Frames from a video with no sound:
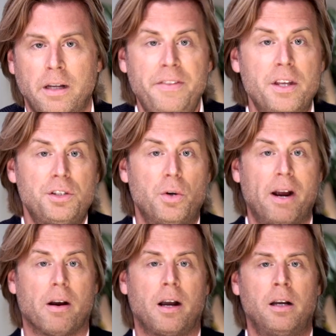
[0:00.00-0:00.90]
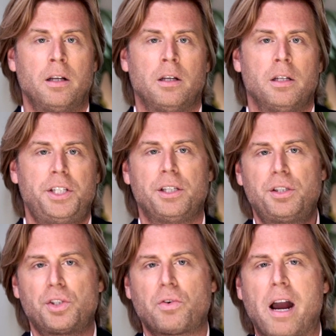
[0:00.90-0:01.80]
In this new era, she has
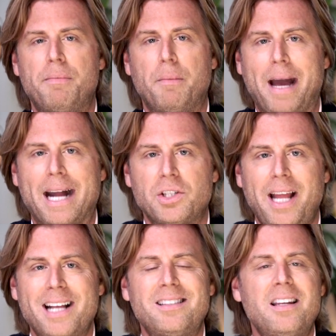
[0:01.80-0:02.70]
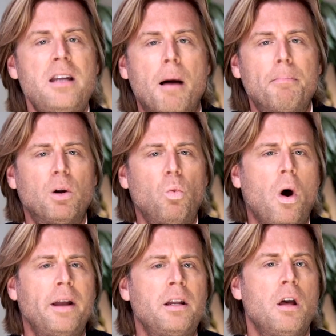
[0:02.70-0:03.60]
described the pageant as the number
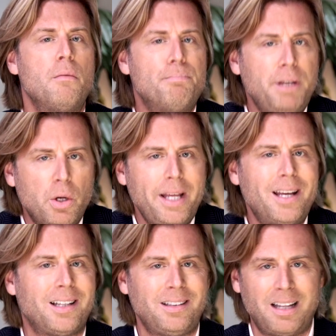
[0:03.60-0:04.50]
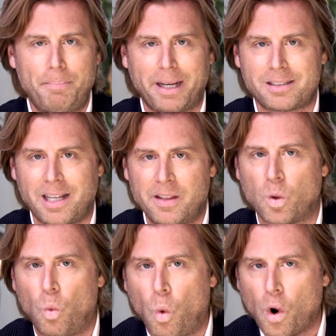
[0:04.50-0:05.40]
one beauty Olympics in the
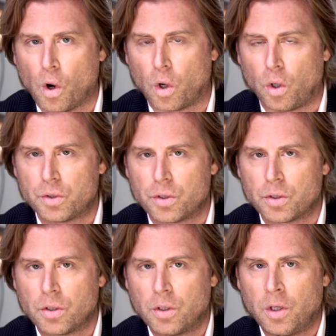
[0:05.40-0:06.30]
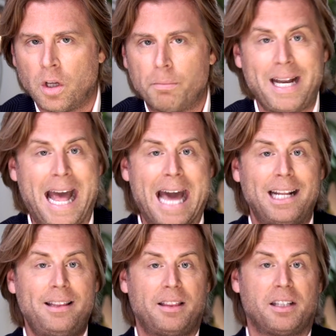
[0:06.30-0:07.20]
world, but
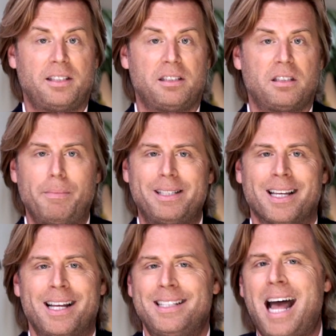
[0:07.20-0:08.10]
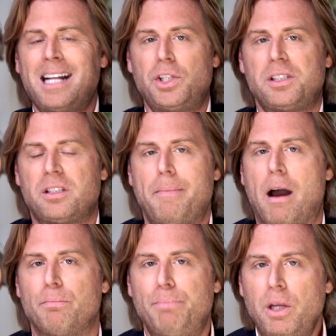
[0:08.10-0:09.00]
added that the system is not just
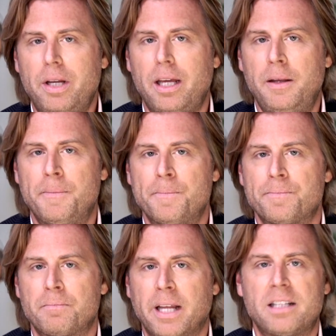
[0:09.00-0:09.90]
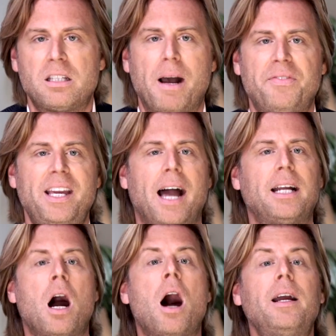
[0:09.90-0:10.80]
about beauty, it's about the
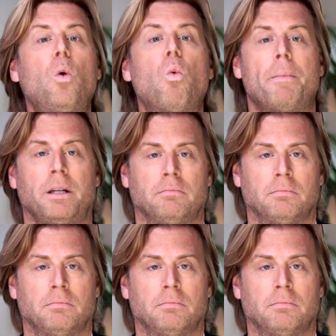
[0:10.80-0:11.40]
iconic woman,